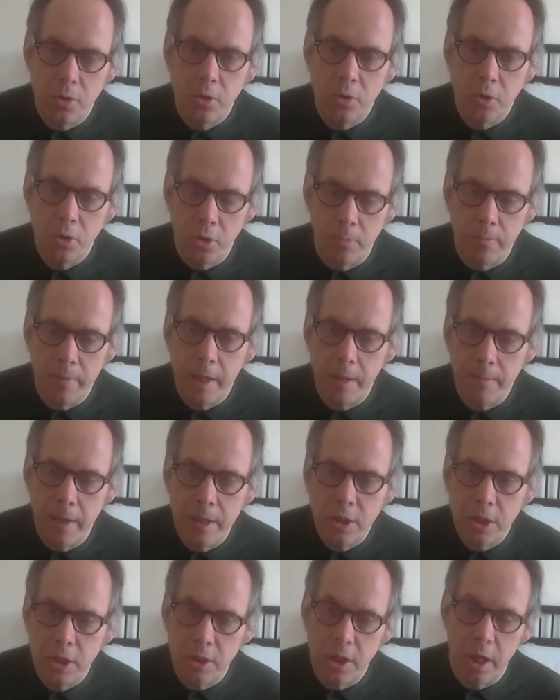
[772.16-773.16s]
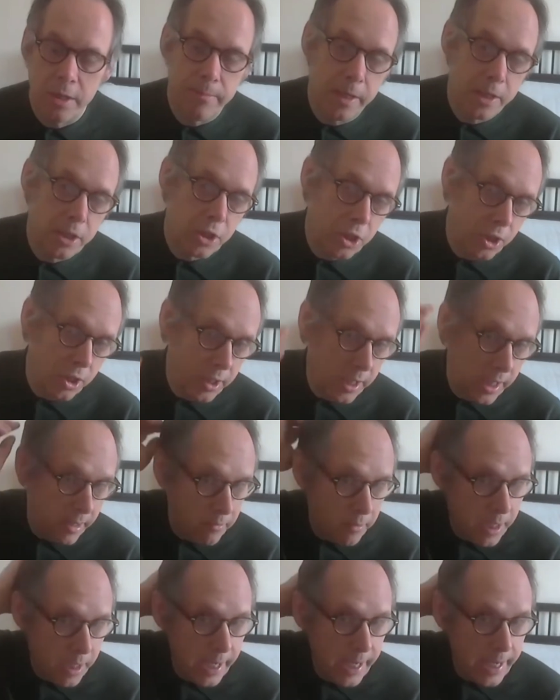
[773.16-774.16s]
took me on started my journey,
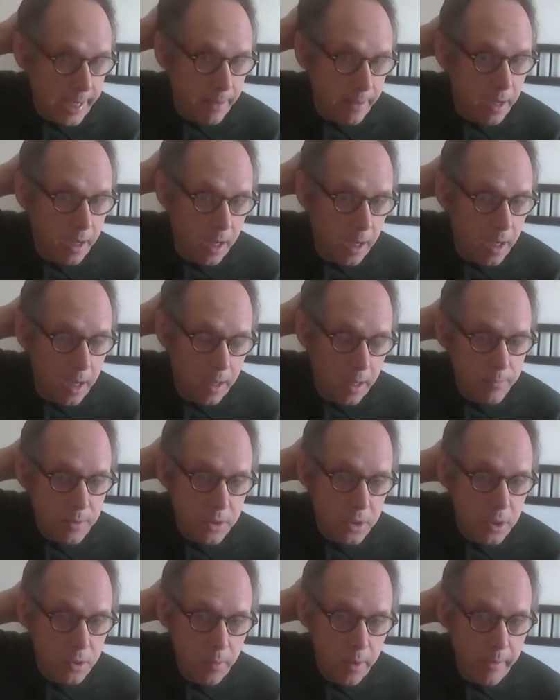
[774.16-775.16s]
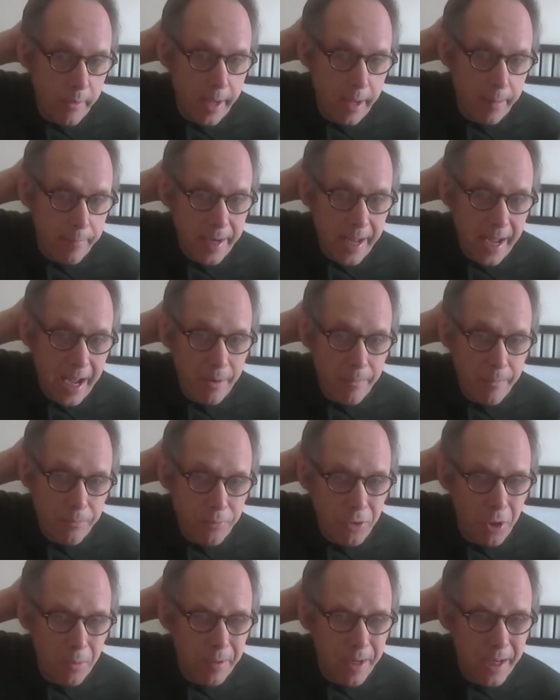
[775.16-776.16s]
really, to where I am now
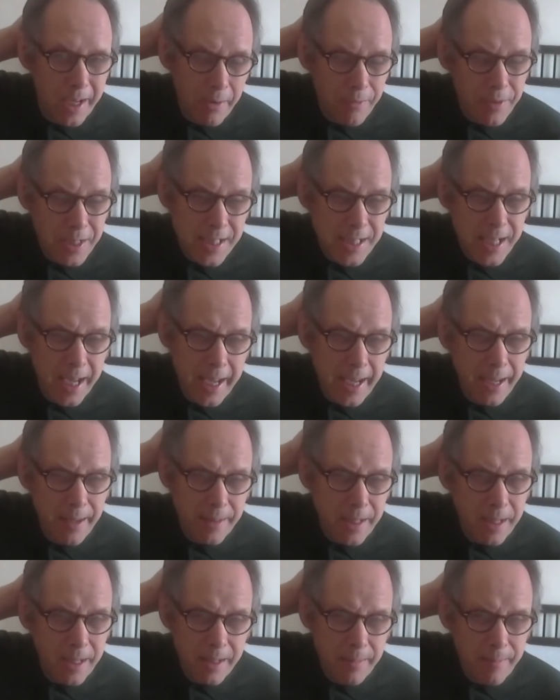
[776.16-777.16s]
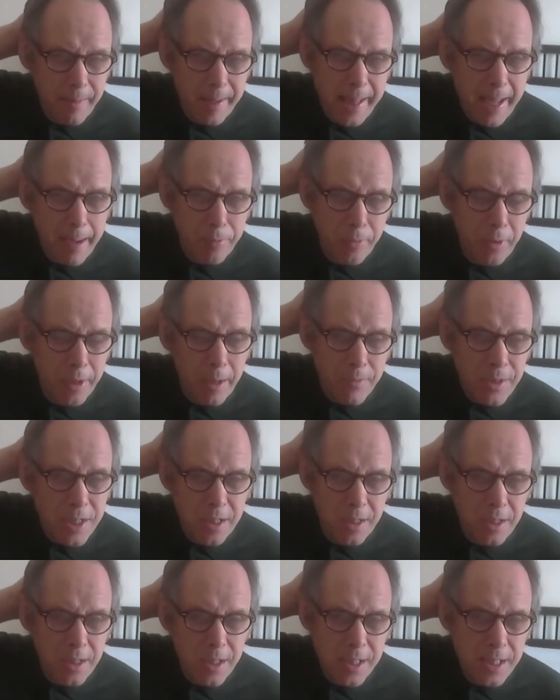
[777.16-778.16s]
properly, I would say. And at that point I was
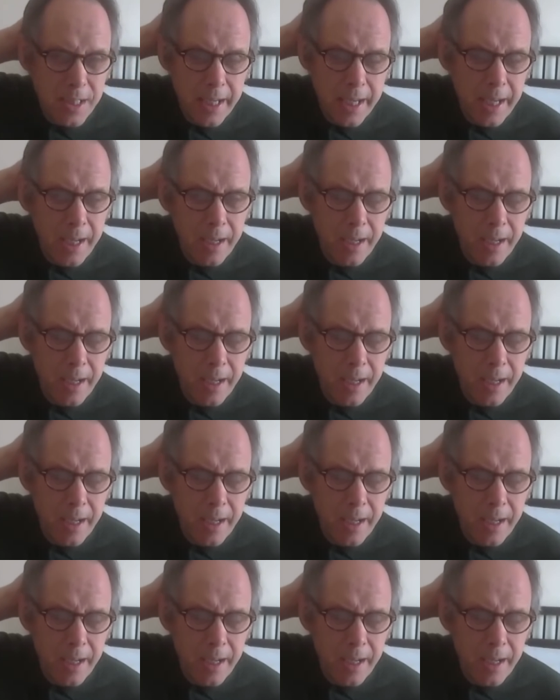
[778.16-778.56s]
30.